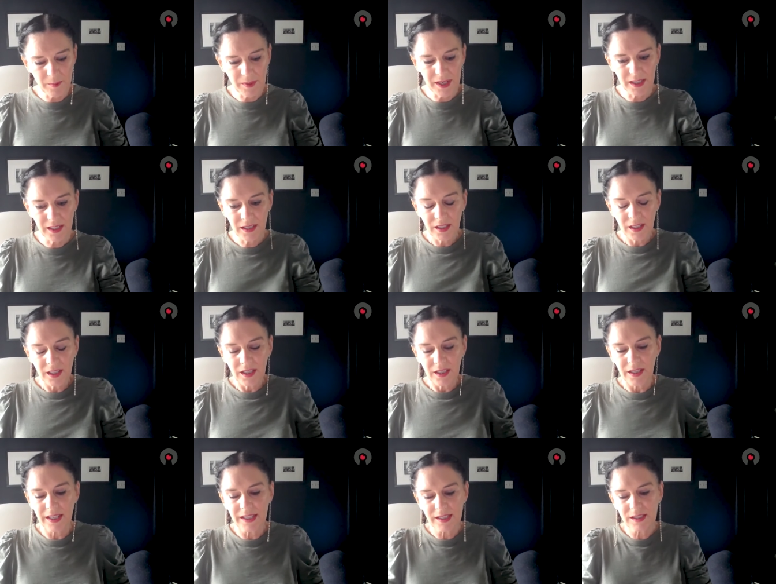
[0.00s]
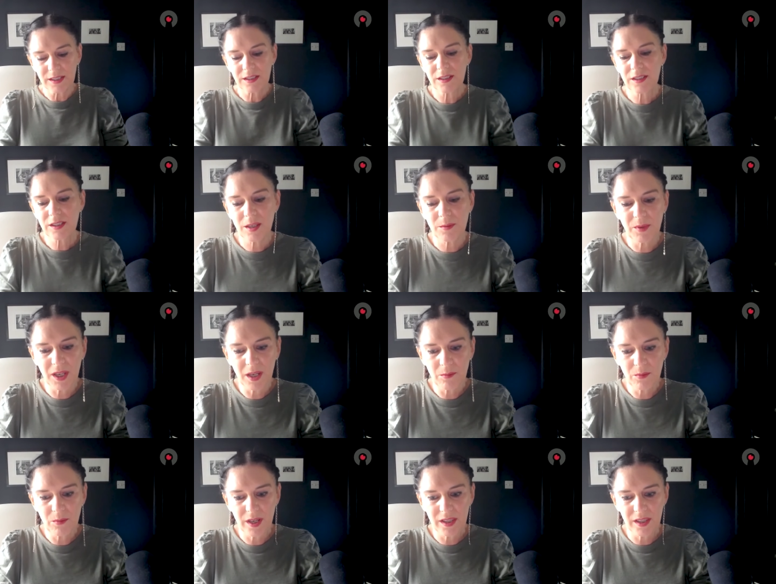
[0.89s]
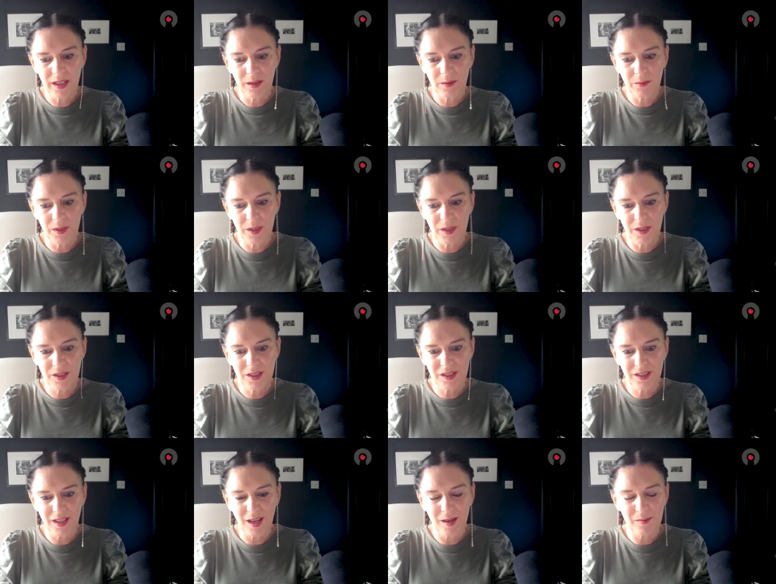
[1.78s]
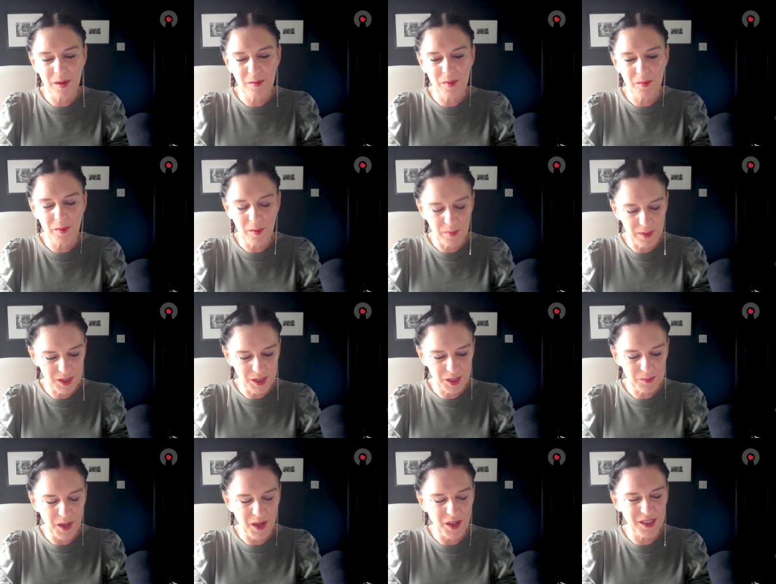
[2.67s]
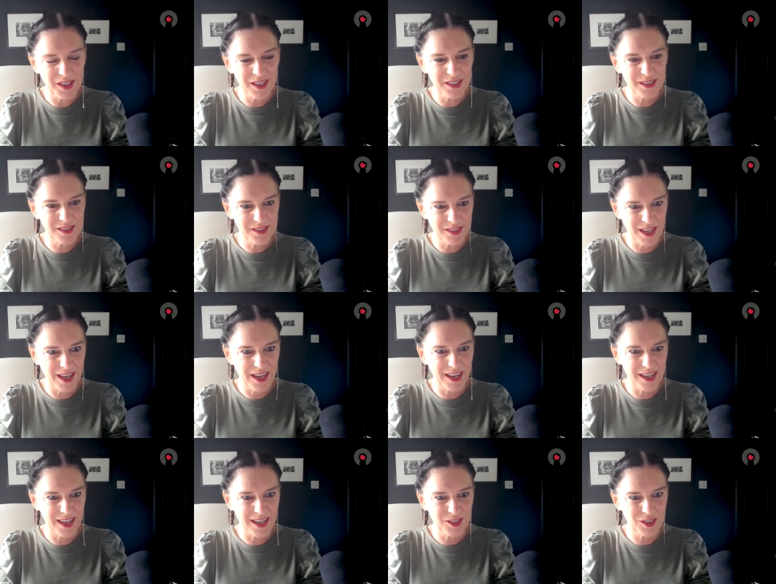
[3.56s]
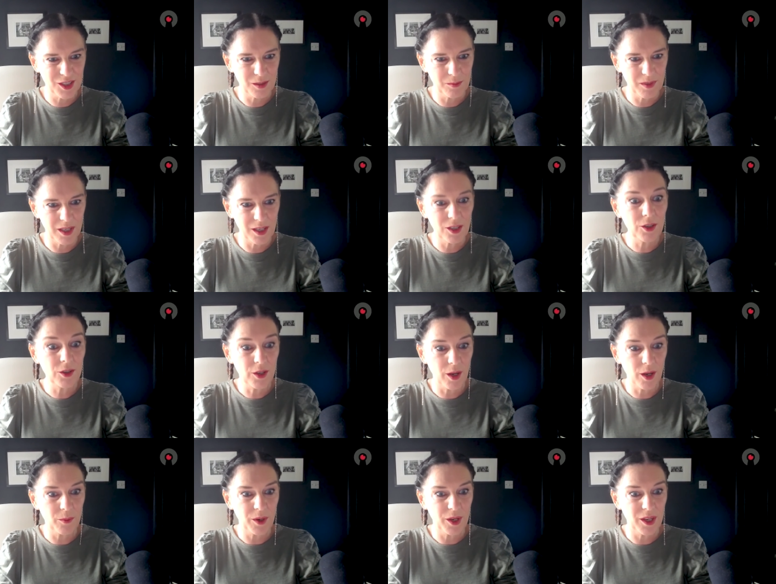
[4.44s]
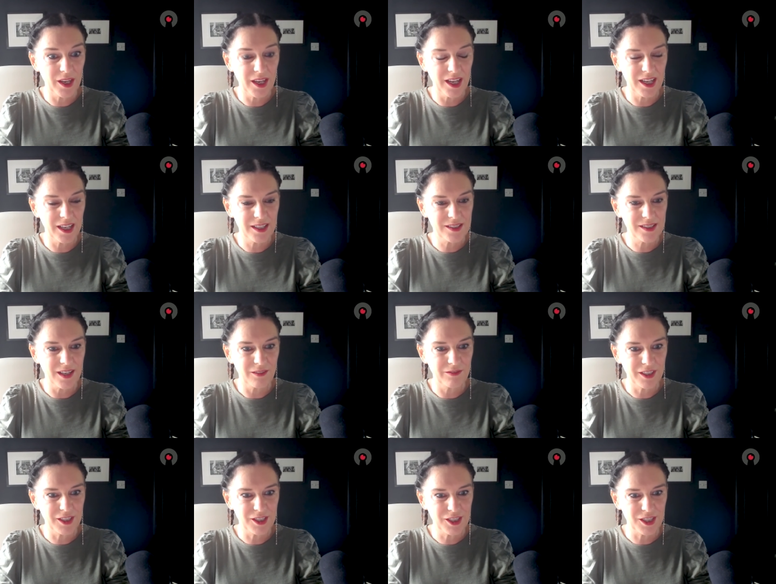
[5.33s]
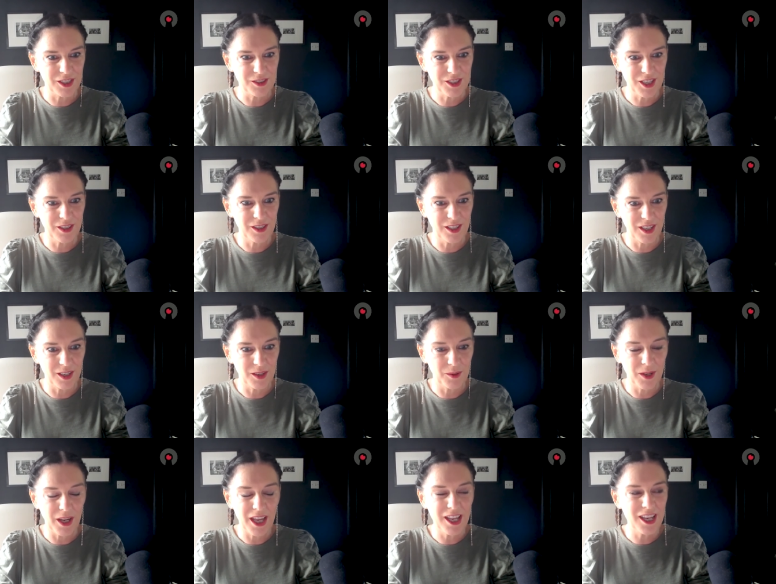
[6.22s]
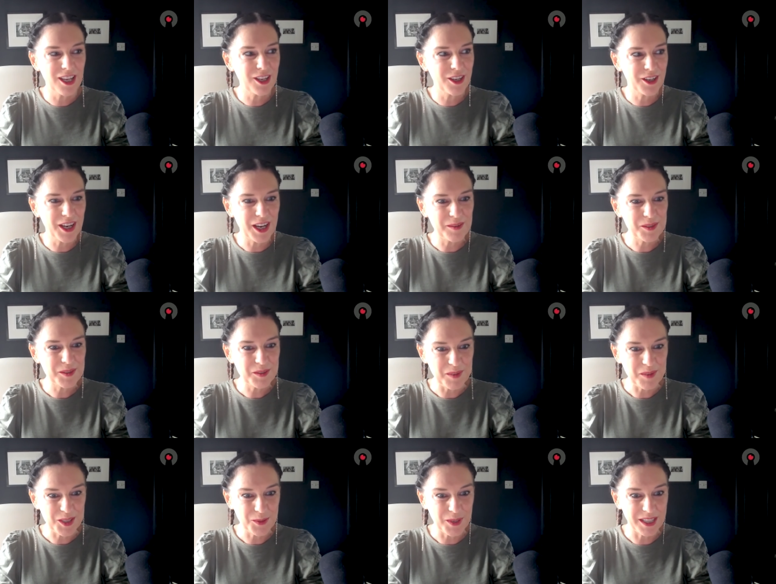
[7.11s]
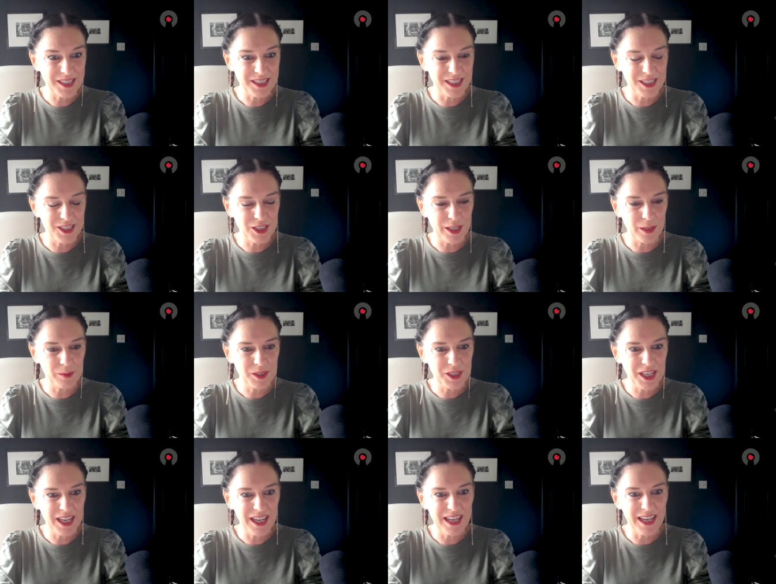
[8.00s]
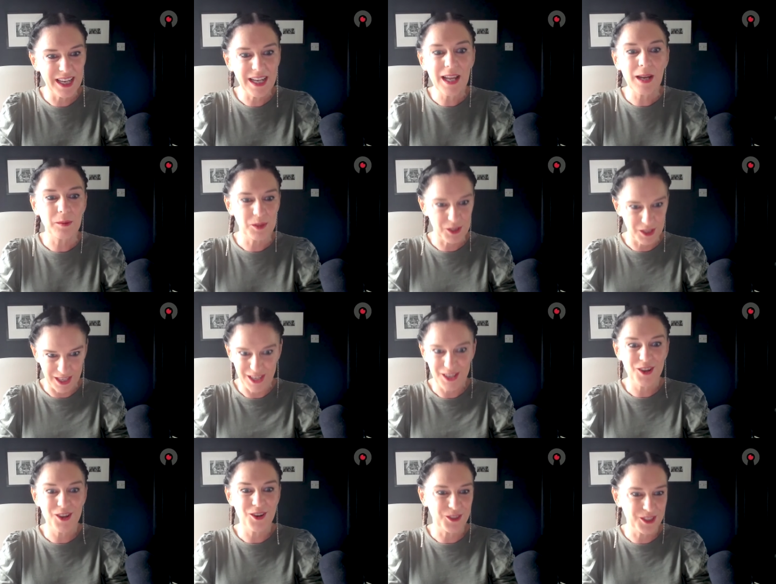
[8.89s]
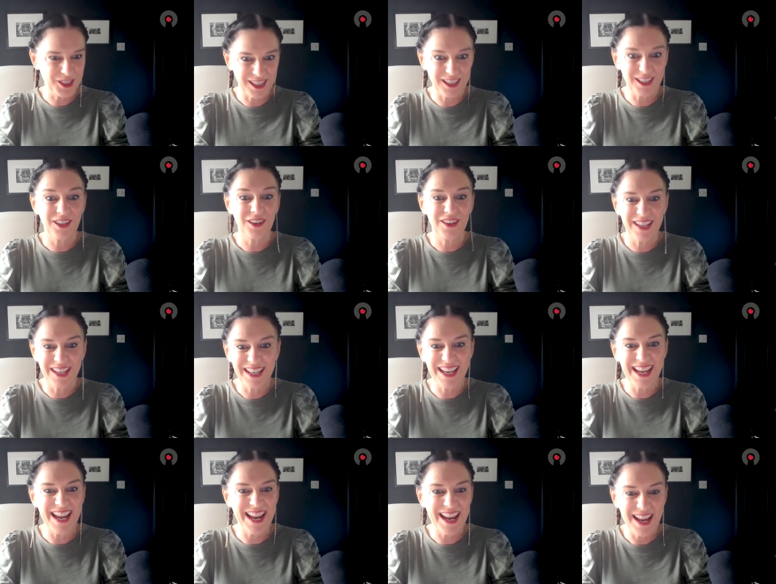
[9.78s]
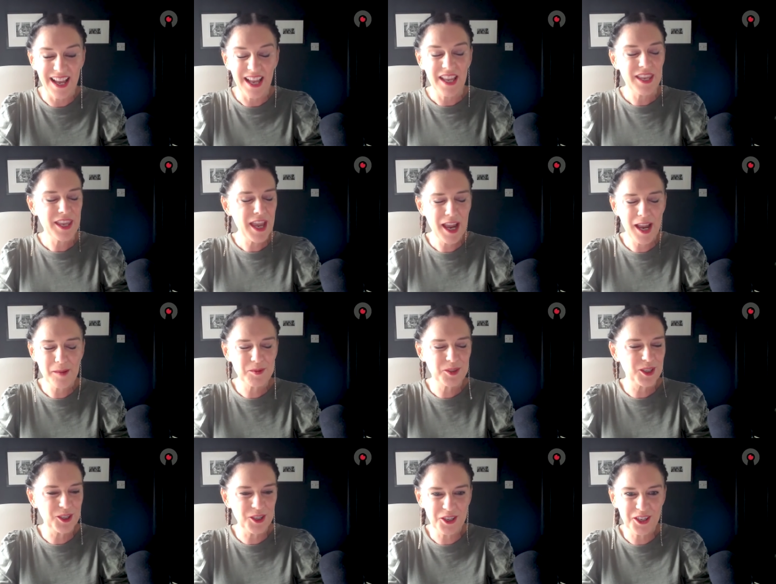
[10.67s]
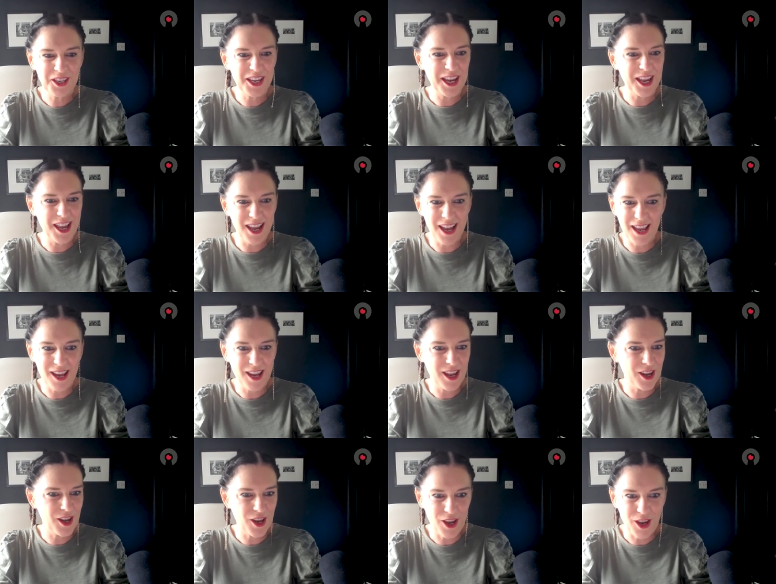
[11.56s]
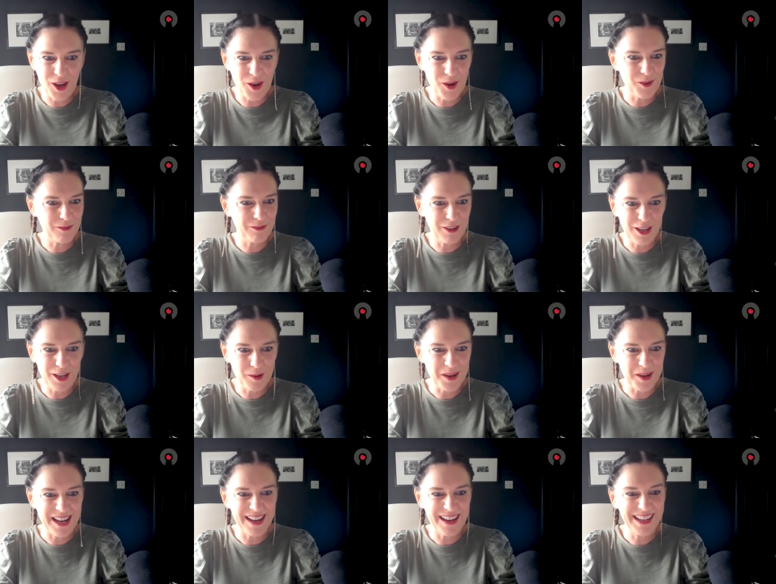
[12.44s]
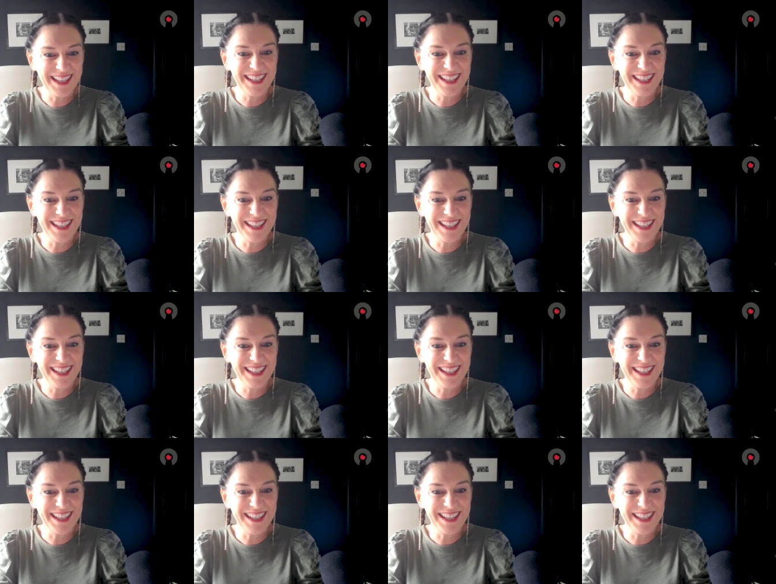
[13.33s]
I mean, to begin with, it was, I remember my business partner saying to me, You know what you're getting yourself into, don't you? And look, I was in my 20s, so was he. And I was like nodding, going, Yeah, yeah, absolutely. I, I, I know, fully aware.